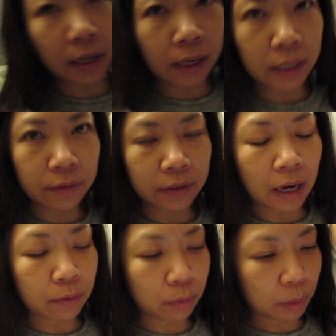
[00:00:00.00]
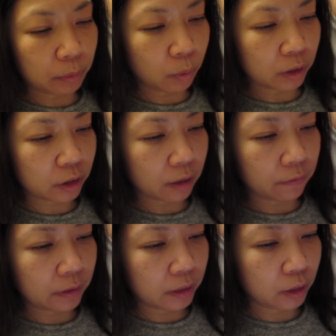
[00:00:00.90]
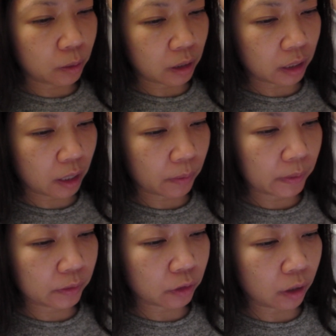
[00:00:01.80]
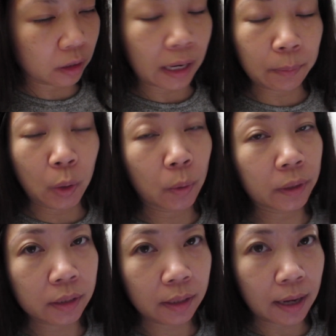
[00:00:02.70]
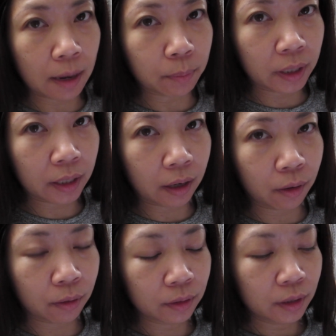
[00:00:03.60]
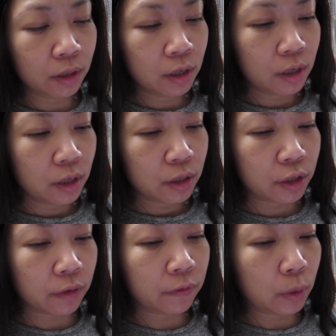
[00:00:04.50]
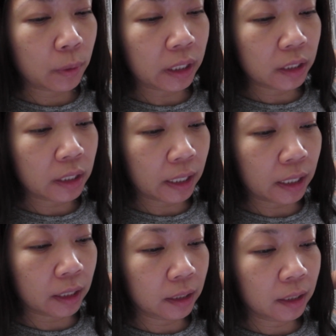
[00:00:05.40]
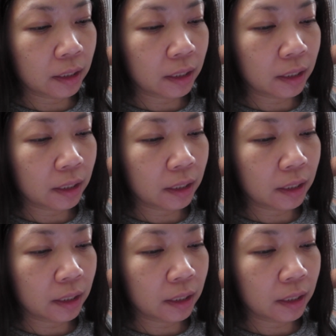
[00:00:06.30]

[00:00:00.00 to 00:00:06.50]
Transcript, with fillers: and I even, I remember watching a video on how to install it. I'm going to the app right now to view it again